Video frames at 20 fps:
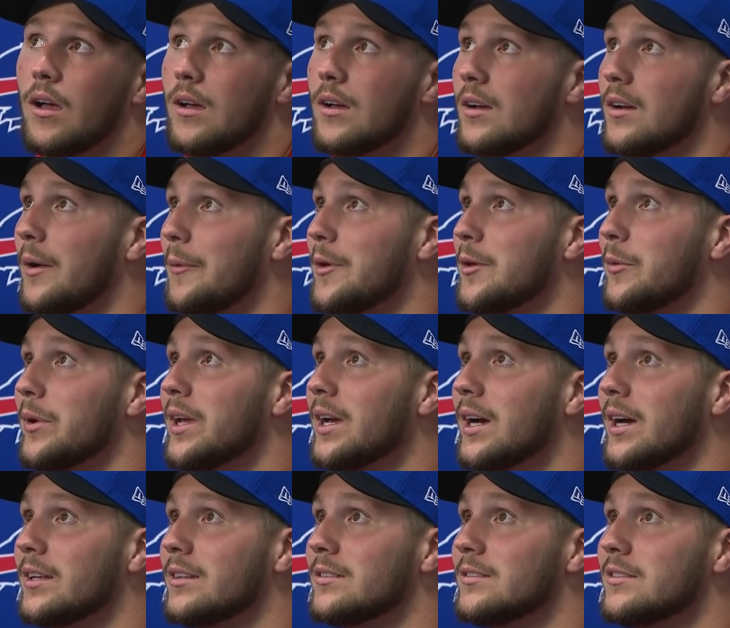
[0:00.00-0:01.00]
I mean, we
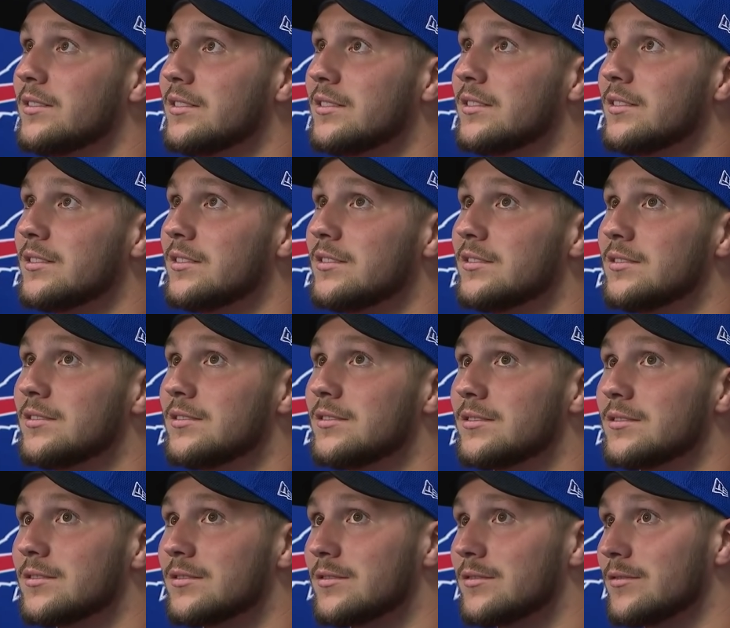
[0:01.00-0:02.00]
got,
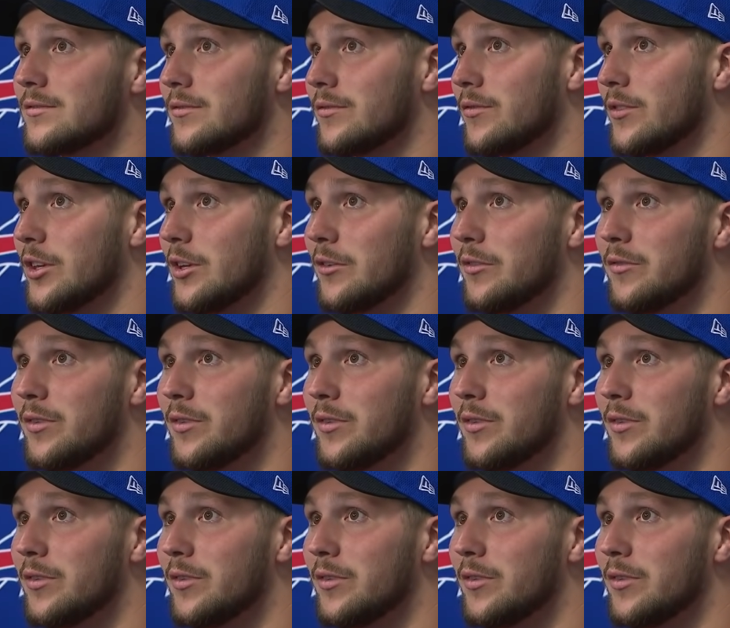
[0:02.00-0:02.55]
you know,